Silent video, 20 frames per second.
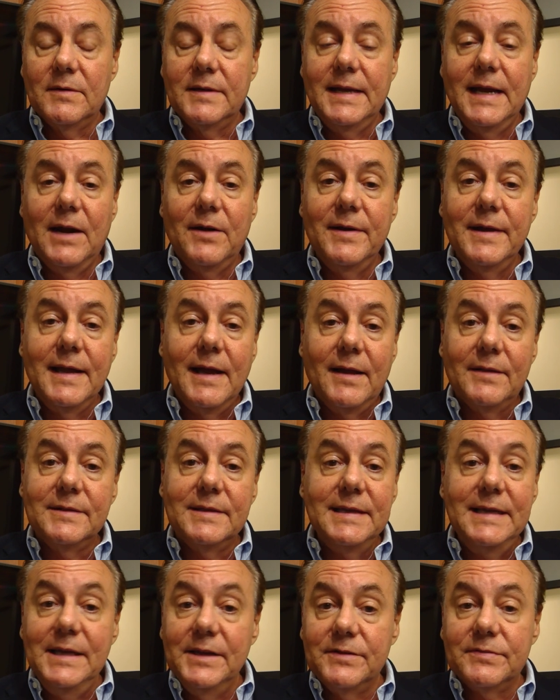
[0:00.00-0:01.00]
carrying out
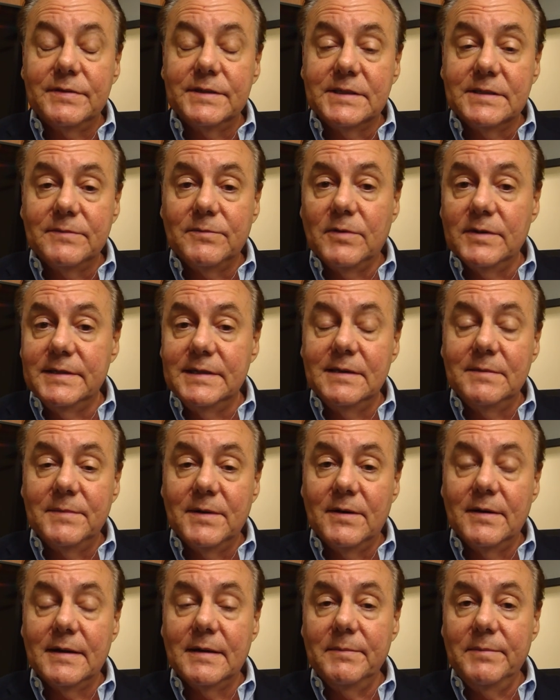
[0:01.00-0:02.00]
the interests of what the
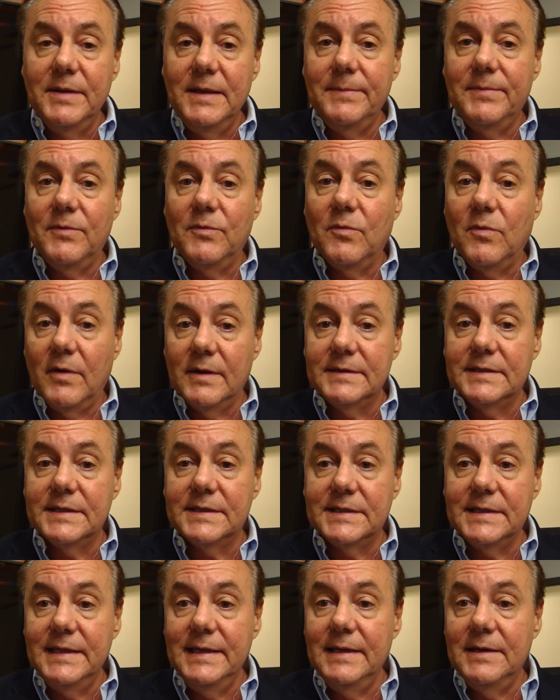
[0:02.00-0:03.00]
American people want to
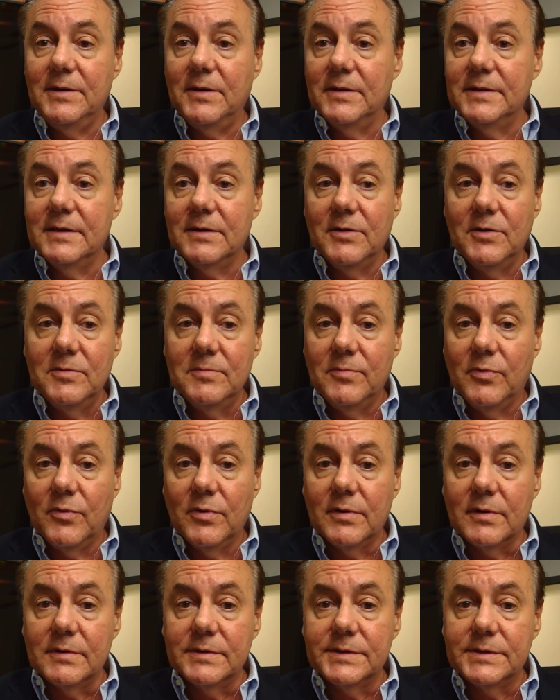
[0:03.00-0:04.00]
see on their own
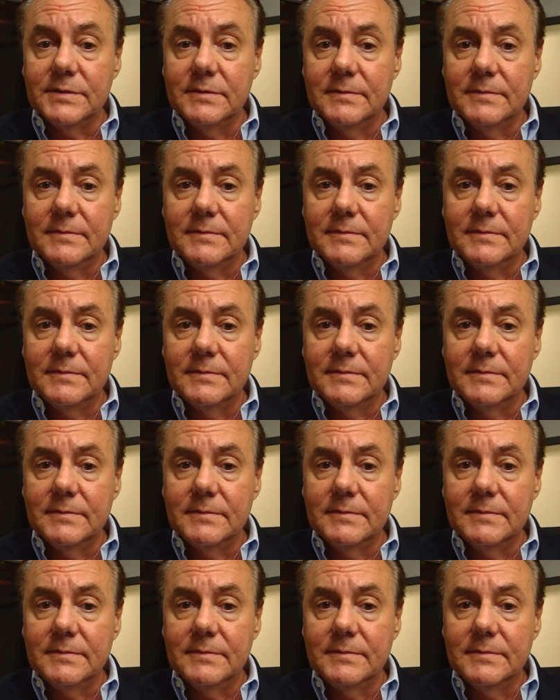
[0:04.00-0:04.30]
borders.